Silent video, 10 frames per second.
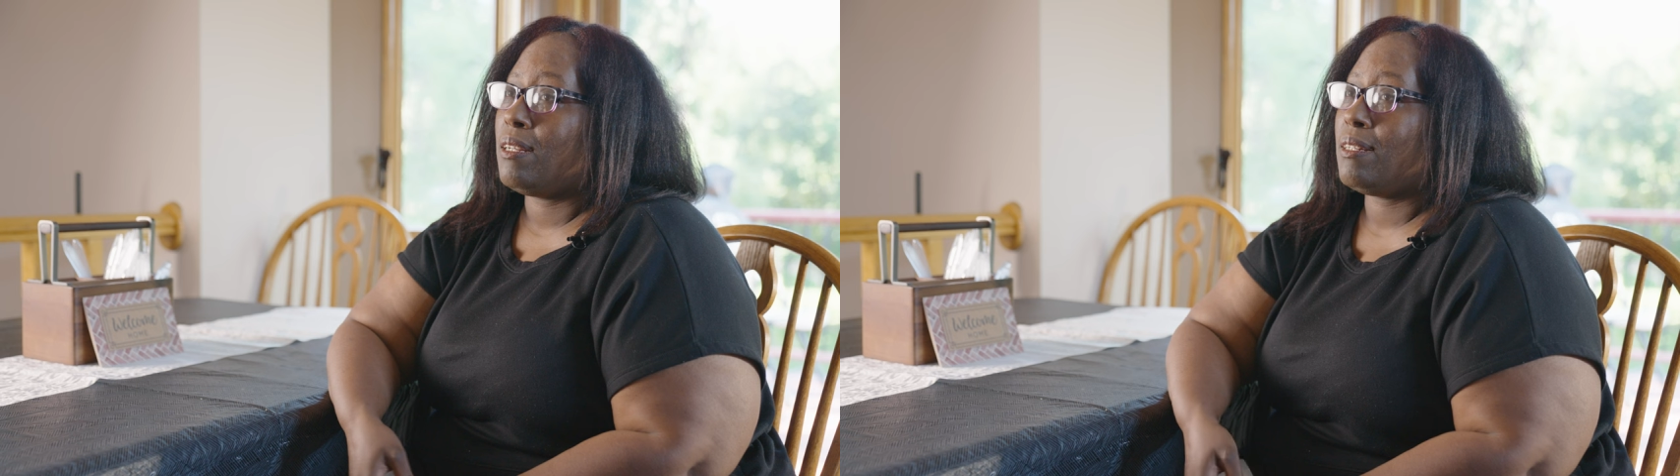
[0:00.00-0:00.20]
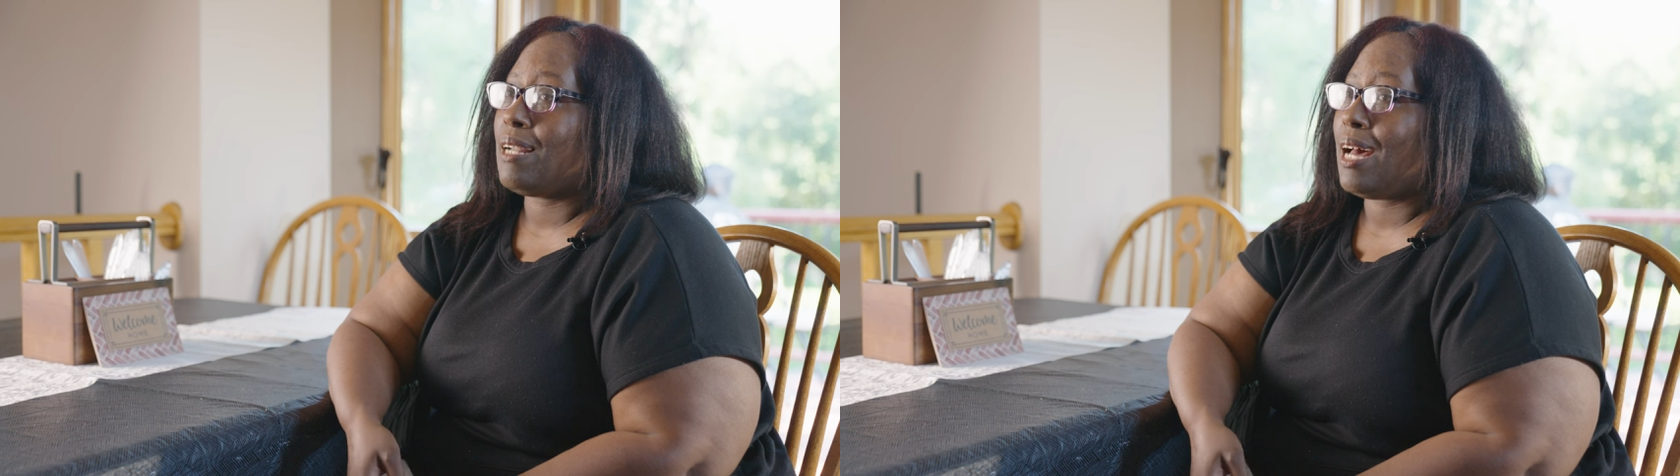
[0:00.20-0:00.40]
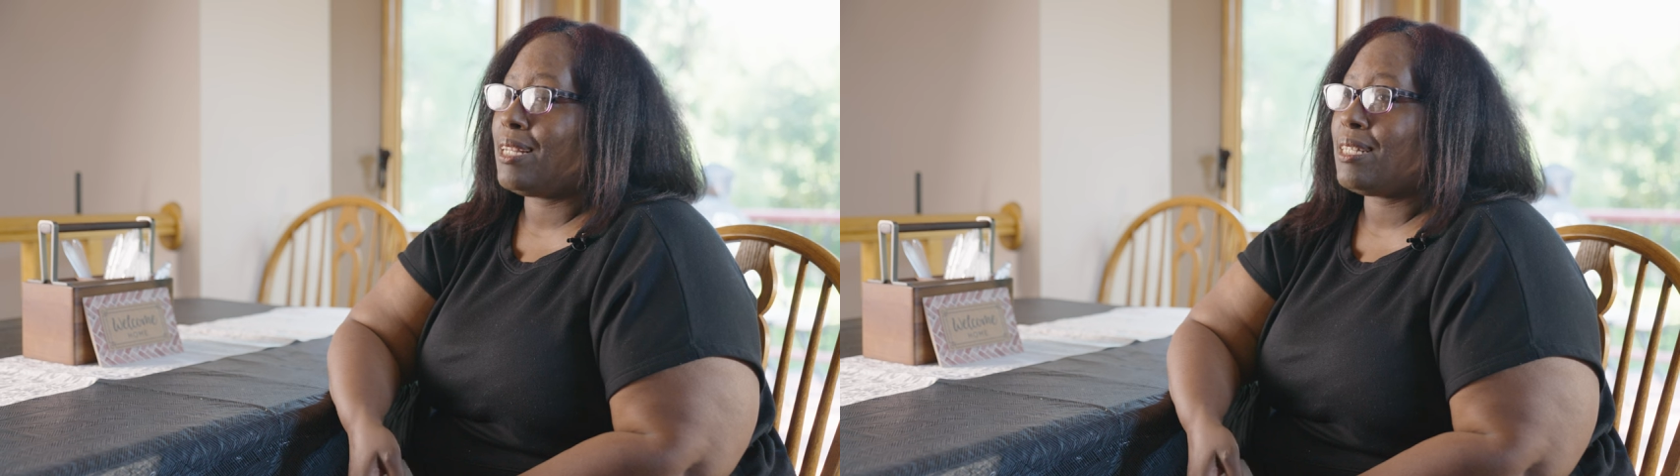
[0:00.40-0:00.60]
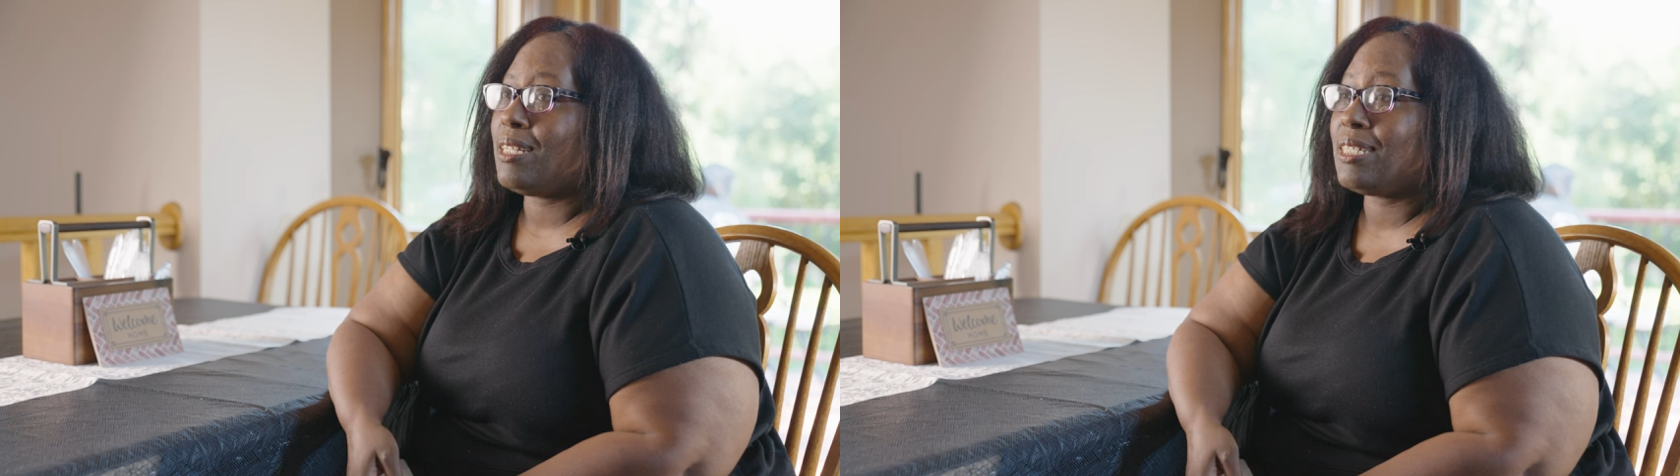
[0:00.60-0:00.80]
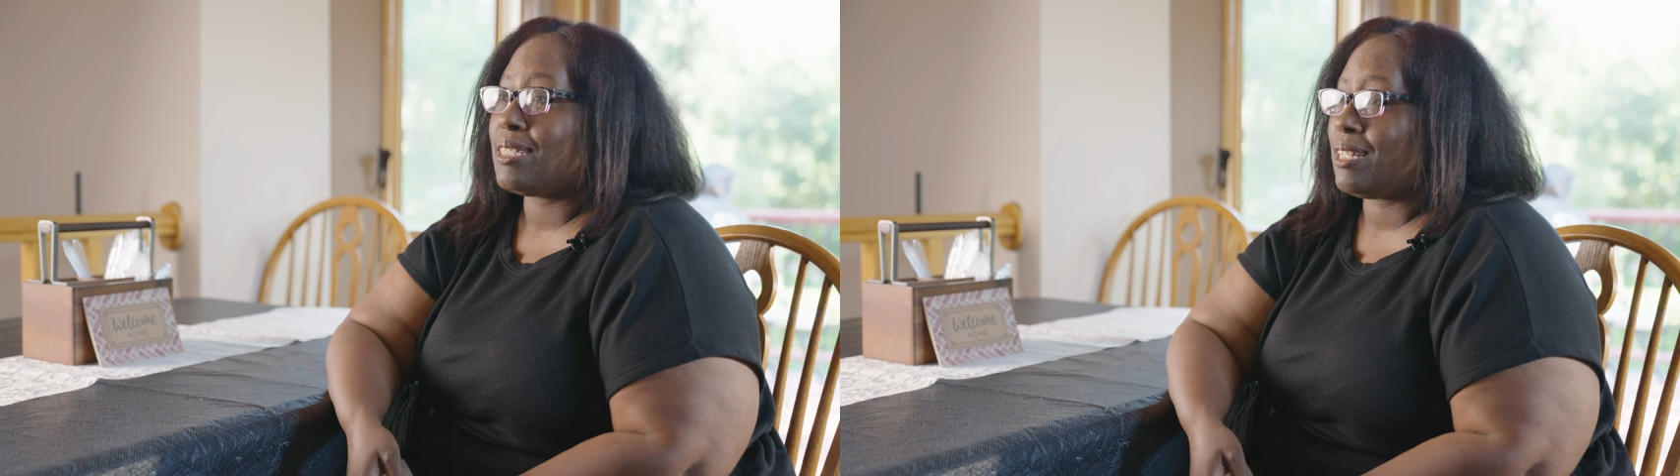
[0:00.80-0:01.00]
not
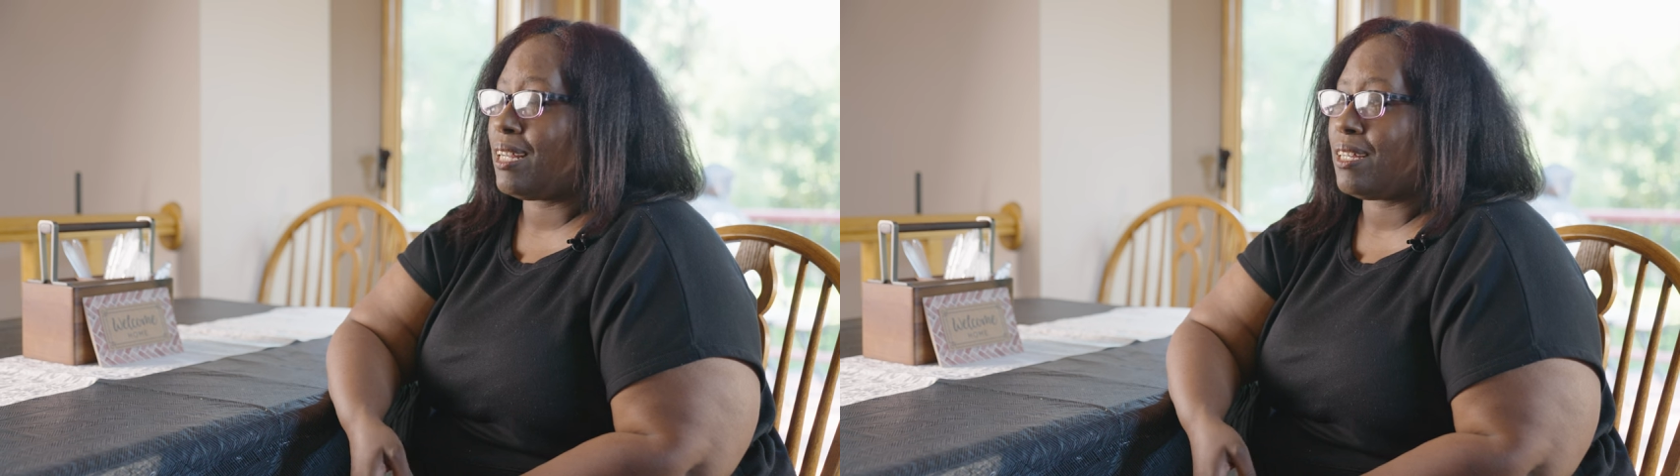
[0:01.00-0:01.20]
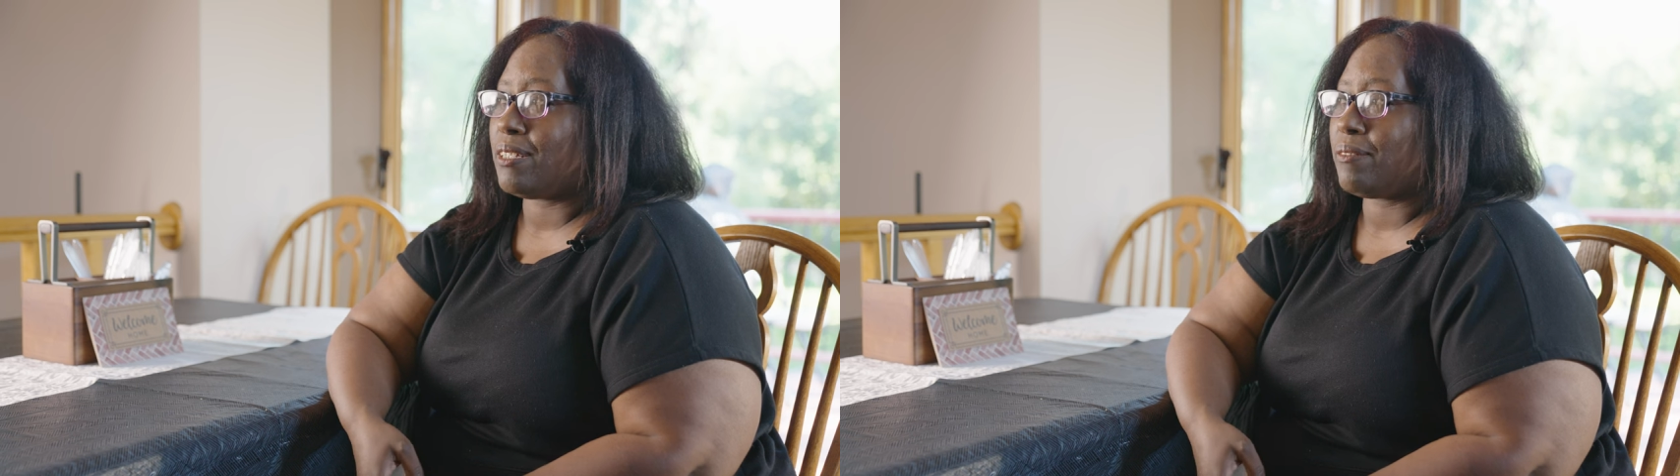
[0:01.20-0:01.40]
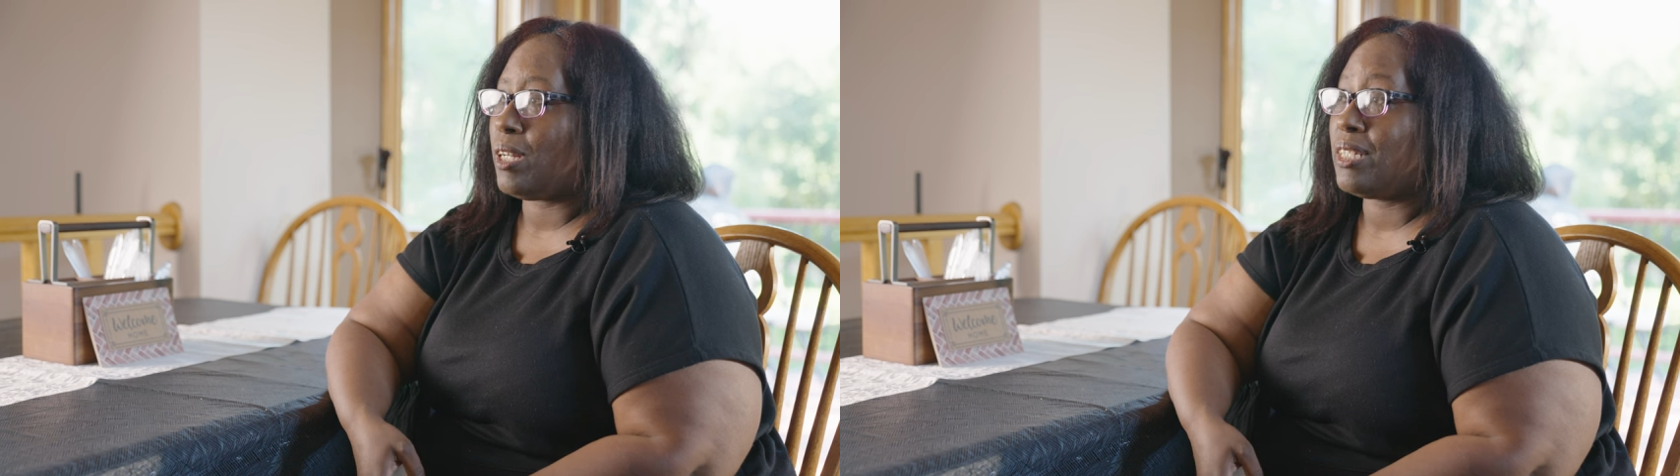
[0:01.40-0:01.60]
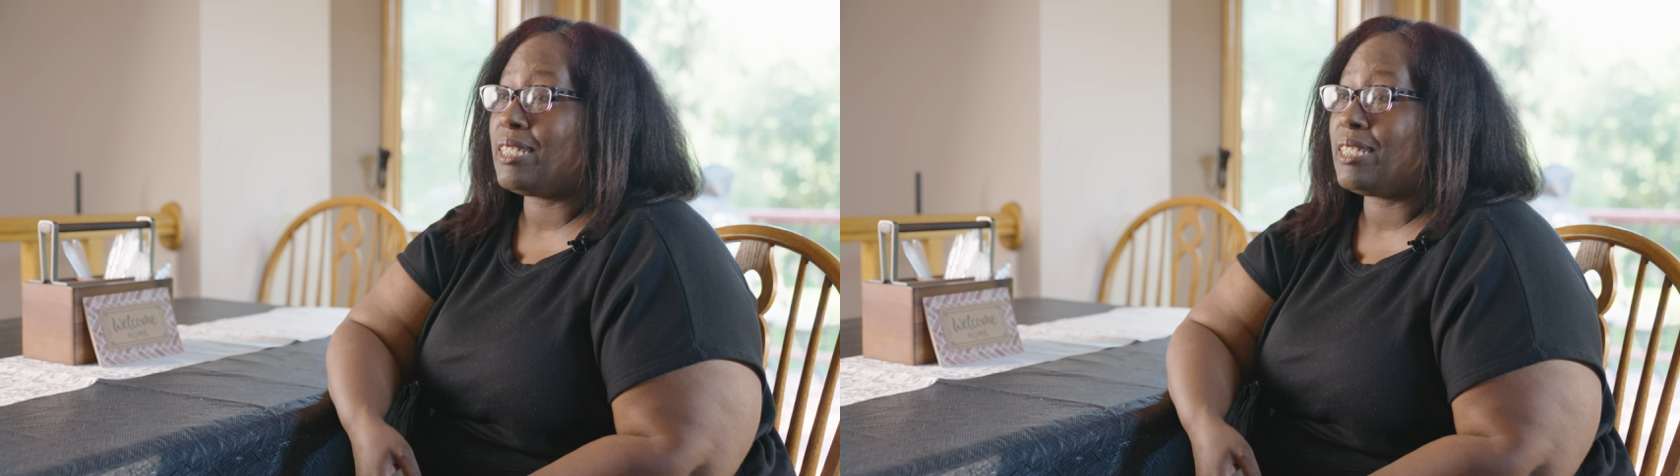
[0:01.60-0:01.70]
a